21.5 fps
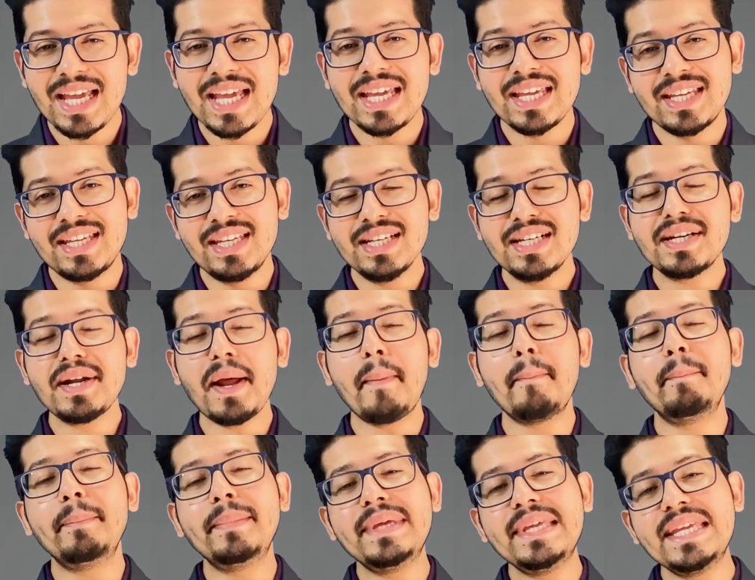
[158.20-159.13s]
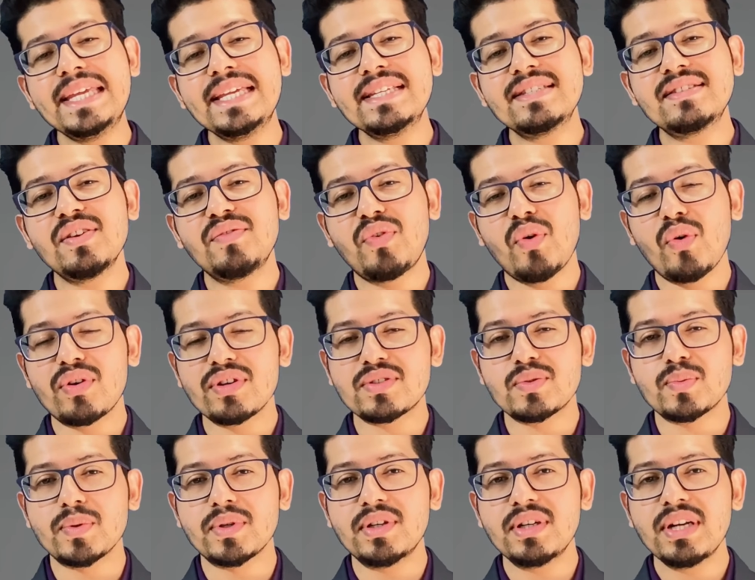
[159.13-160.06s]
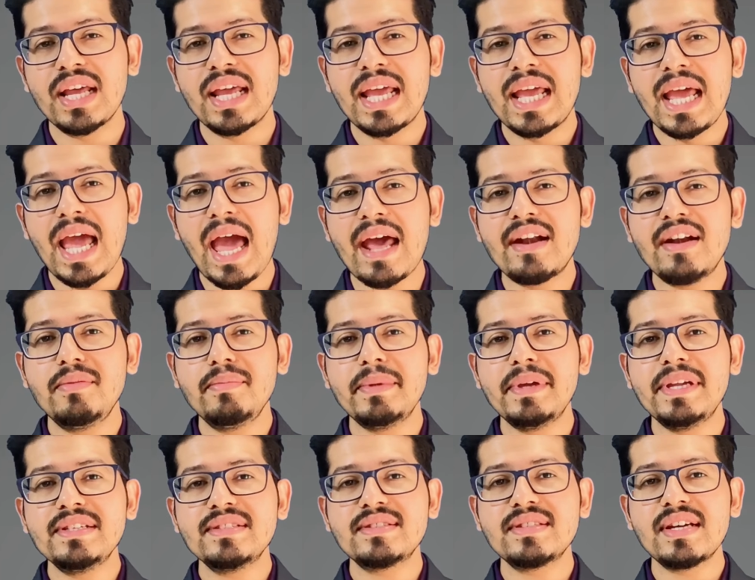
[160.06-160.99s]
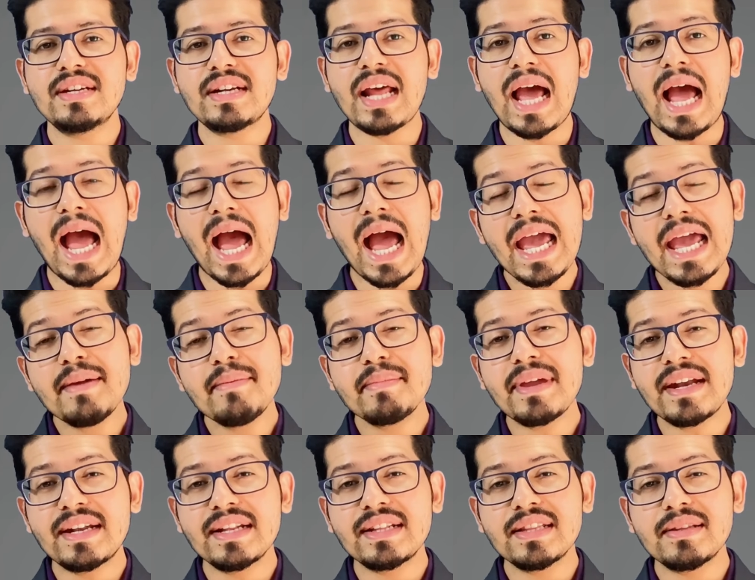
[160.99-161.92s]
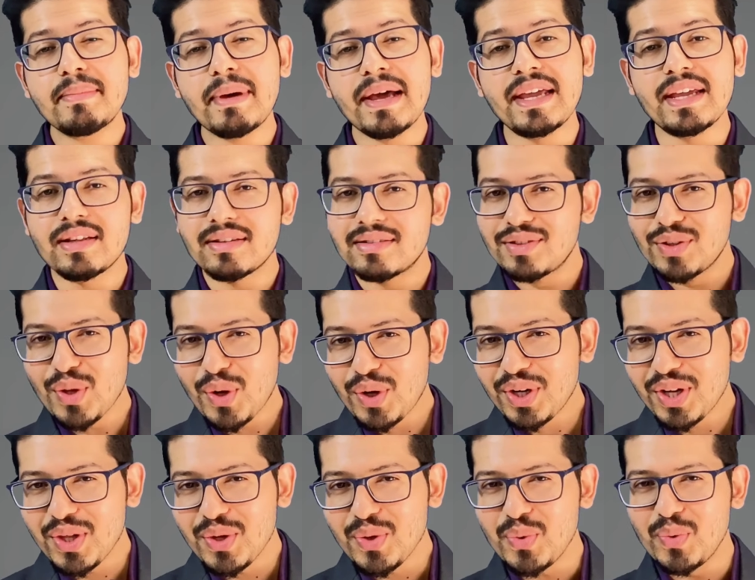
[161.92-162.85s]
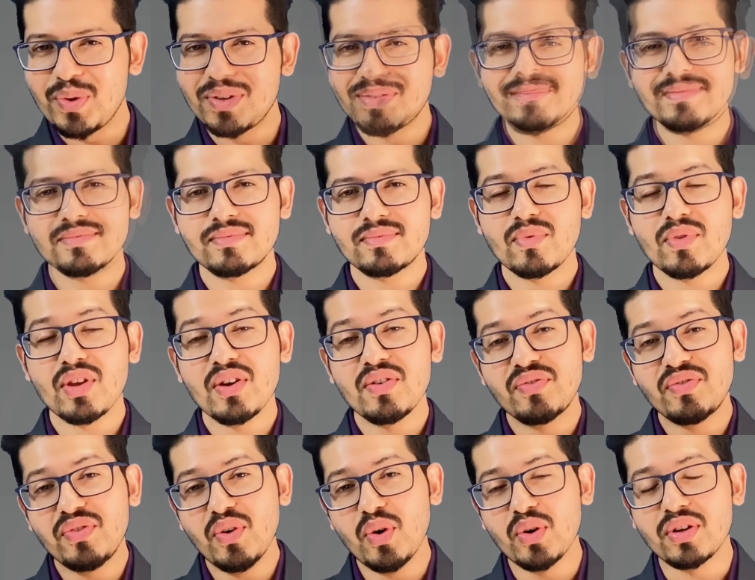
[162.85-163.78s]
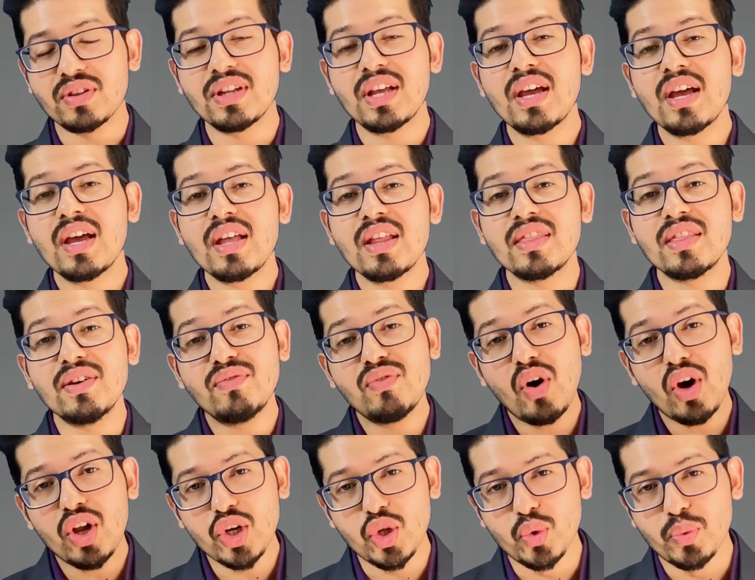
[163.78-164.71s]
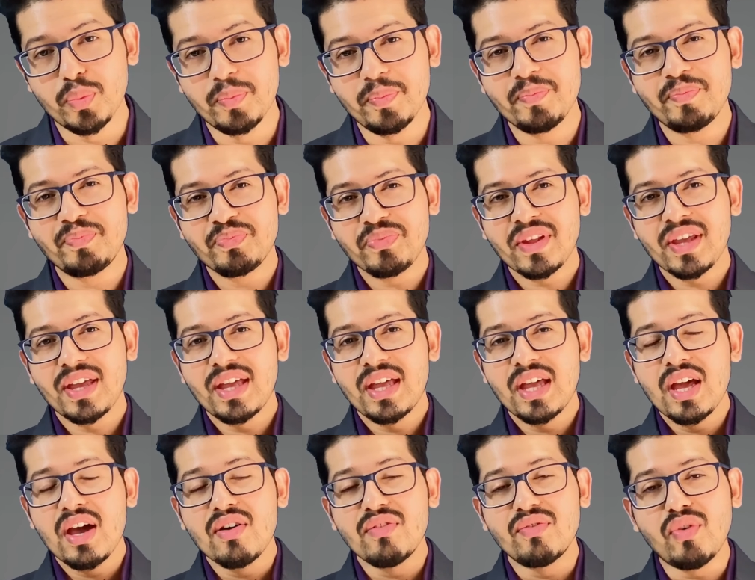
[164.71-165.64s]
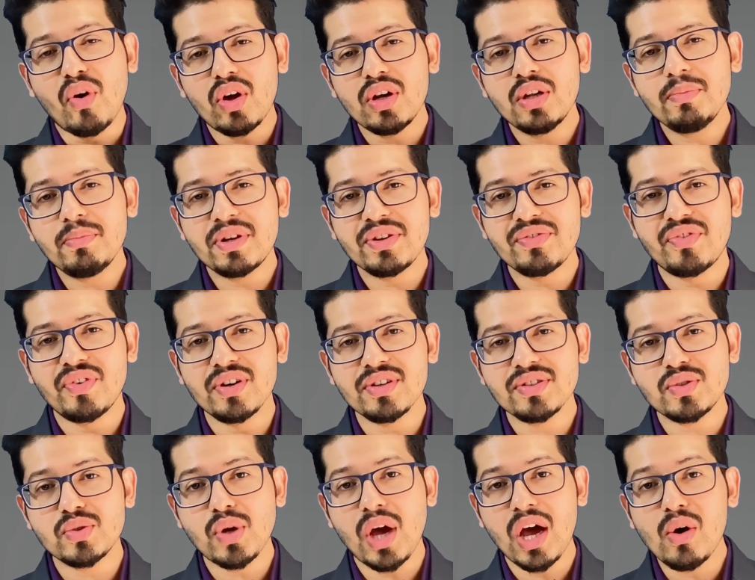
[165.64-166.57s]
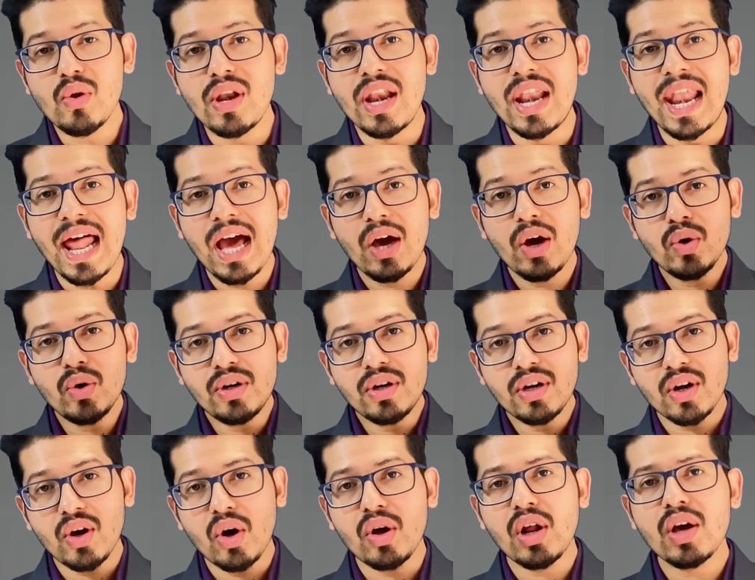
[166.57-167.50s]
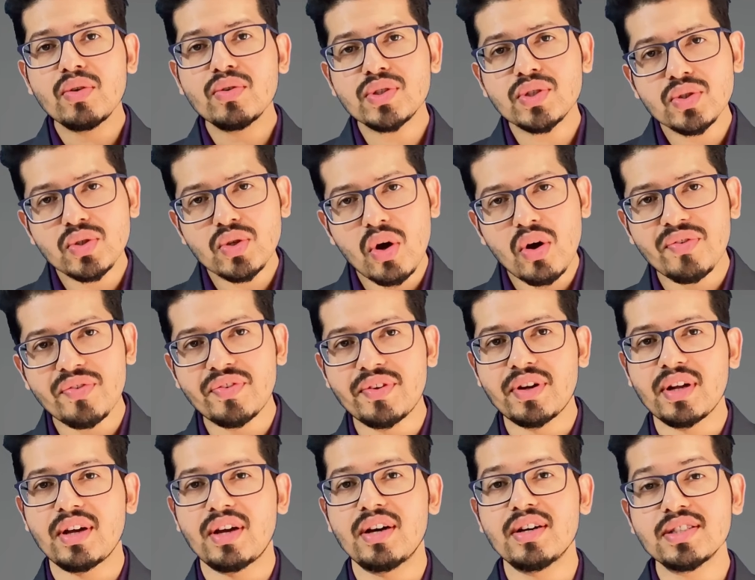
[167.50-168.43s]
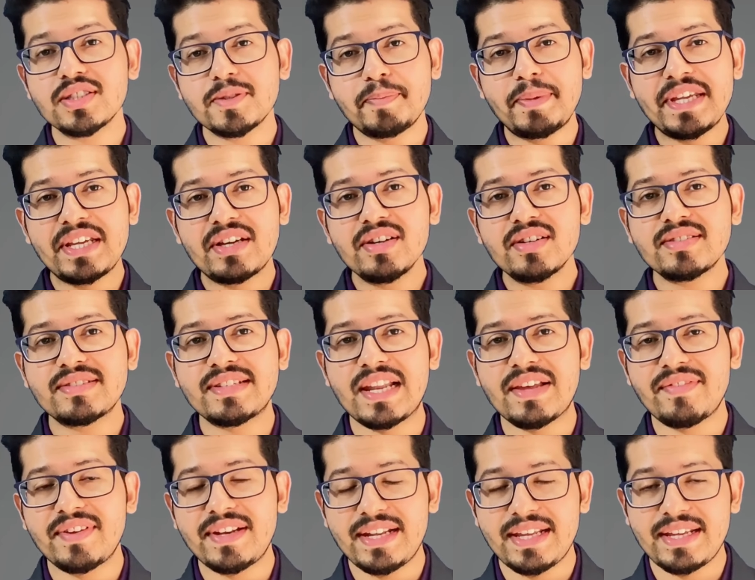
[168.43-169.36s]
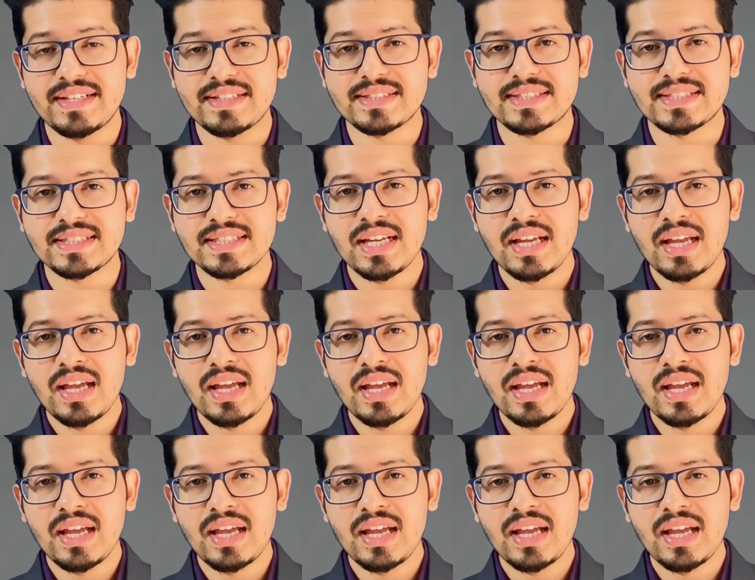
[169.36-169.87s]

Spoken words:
Here, me is the focus word and it means that I am getting the bike, not you. 4. The volume. Volume refers to how loud or how soft a speaker's level is.